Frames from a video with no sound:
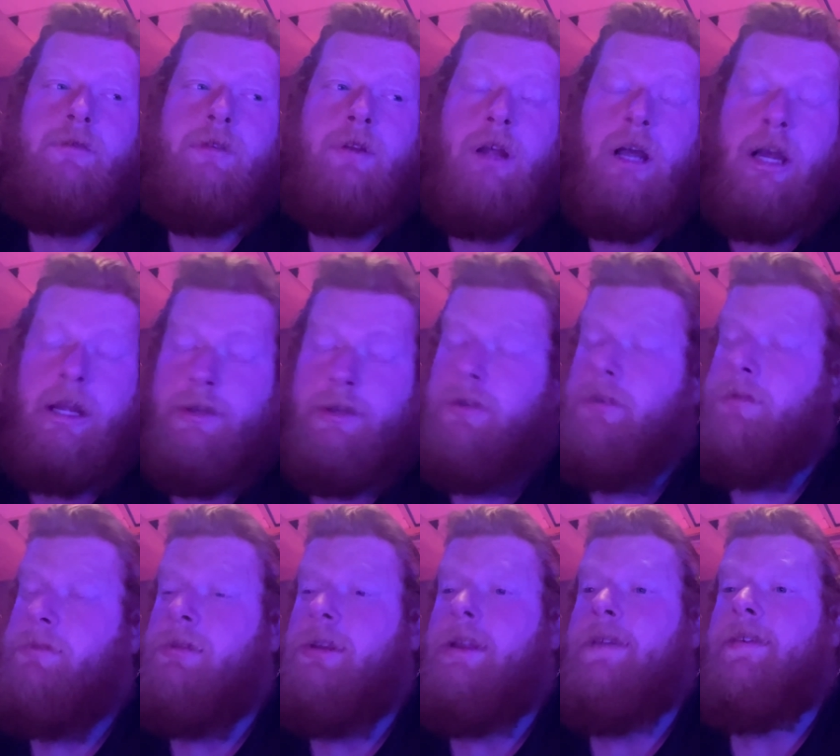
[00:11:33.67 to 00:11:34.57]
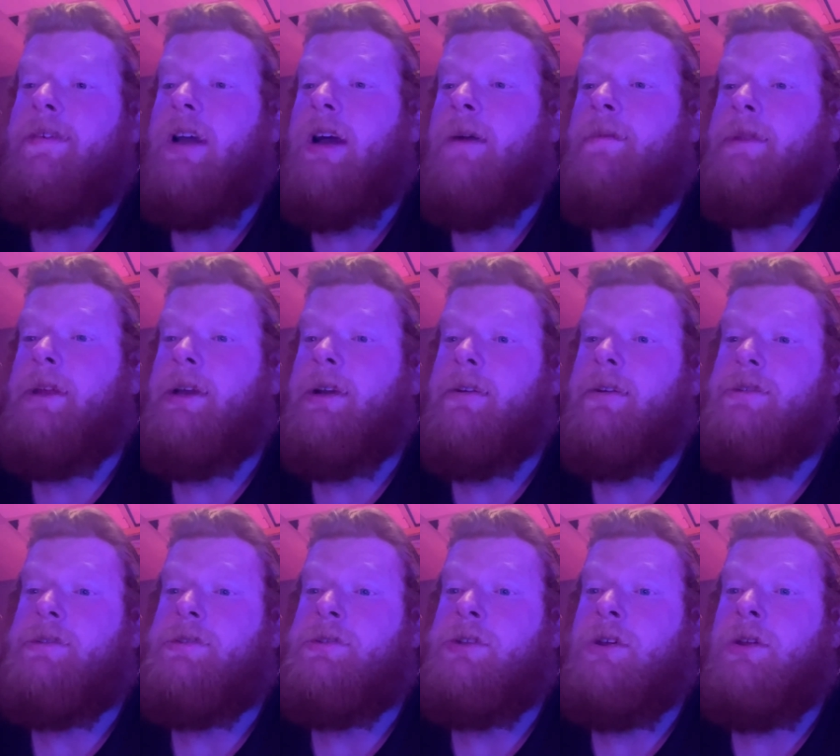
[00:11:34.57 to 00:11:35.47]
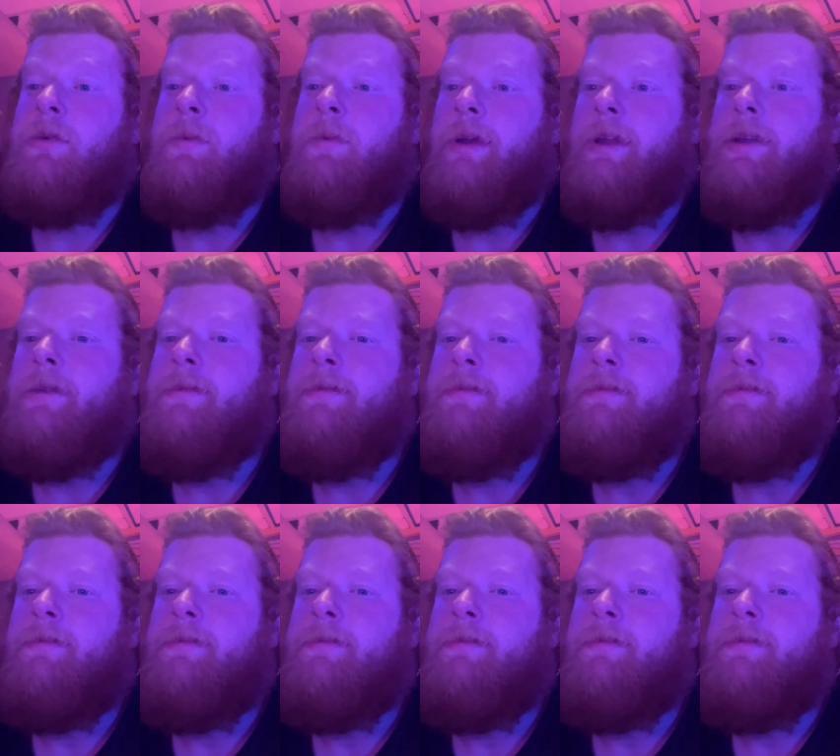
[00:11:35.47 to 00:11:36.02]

I do believe Kamala Harris is going to win